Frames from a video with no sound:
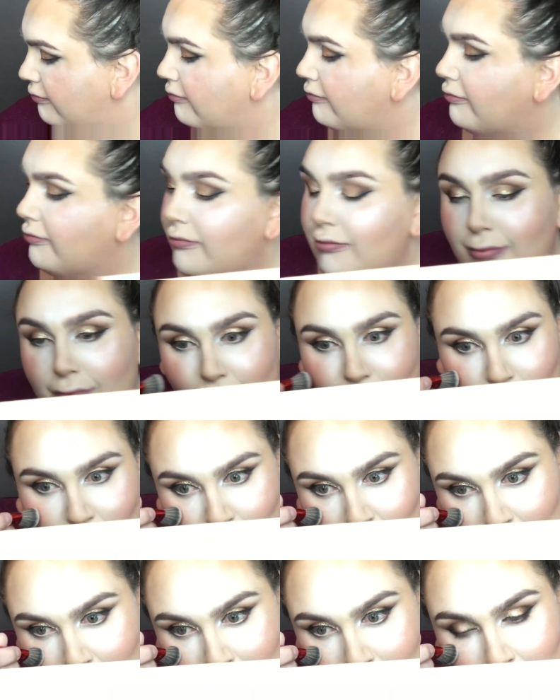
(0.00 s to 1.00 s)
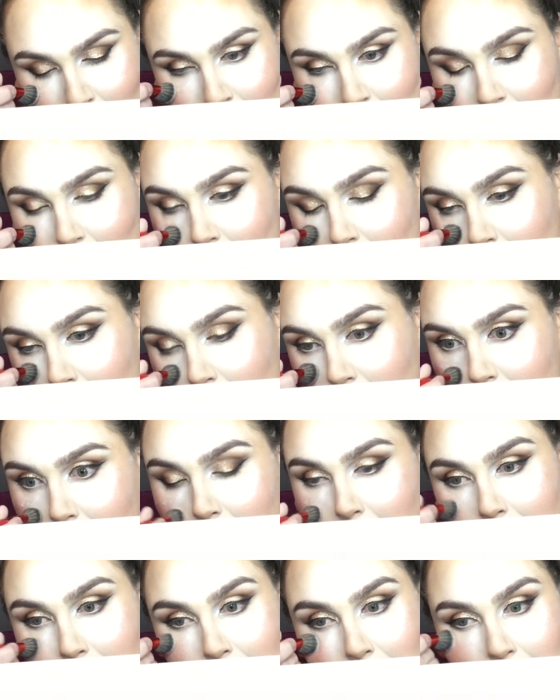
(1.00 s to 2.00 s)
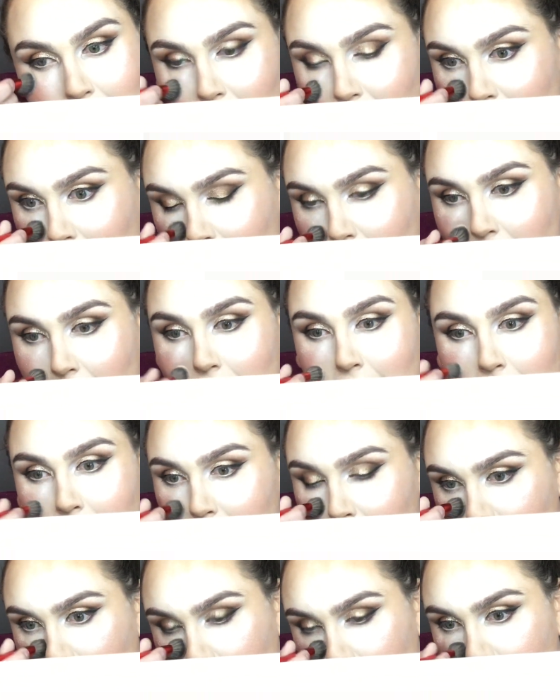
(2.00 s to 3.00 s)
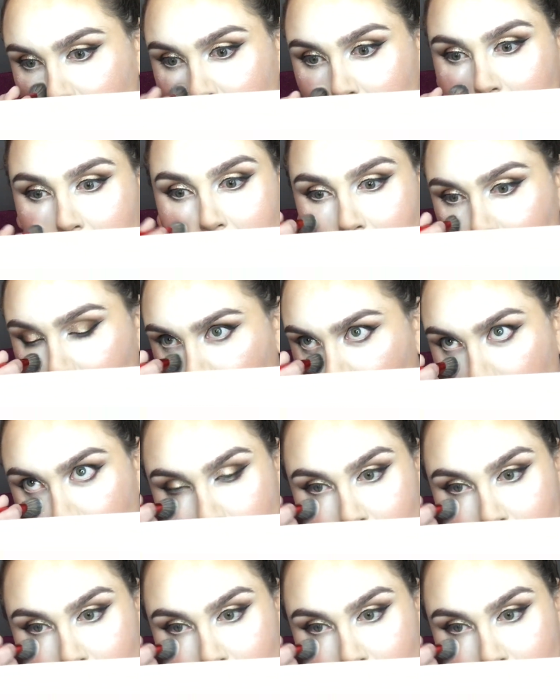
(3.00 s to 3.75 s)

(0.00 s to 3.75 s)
bit on the cheeks. Because I like the